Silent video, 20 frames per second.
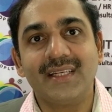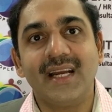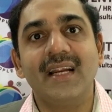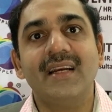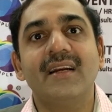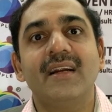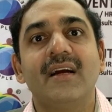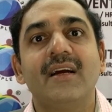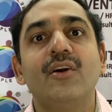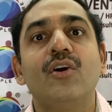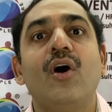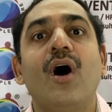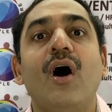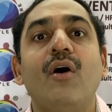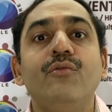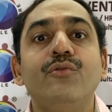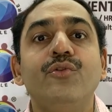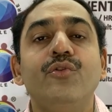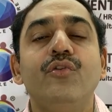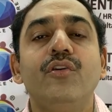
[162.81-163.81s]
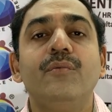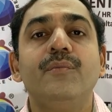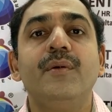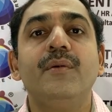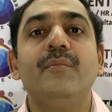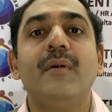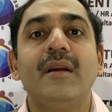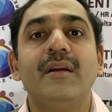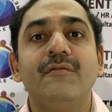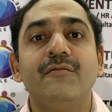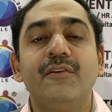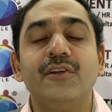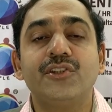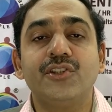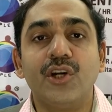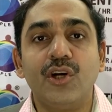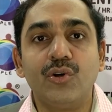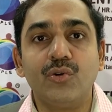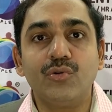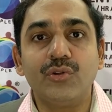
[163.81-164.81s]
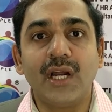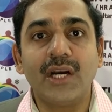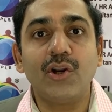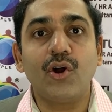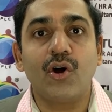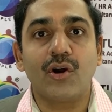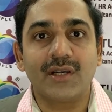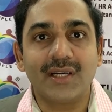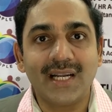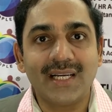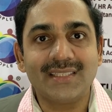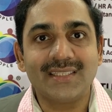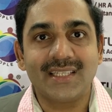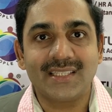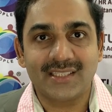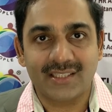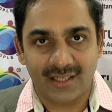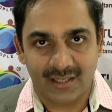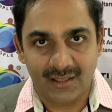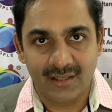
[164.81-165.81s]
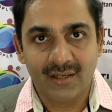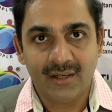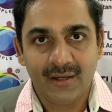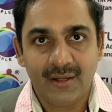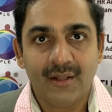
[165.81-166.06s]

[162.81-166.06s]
and how you will be beneficial to that organization.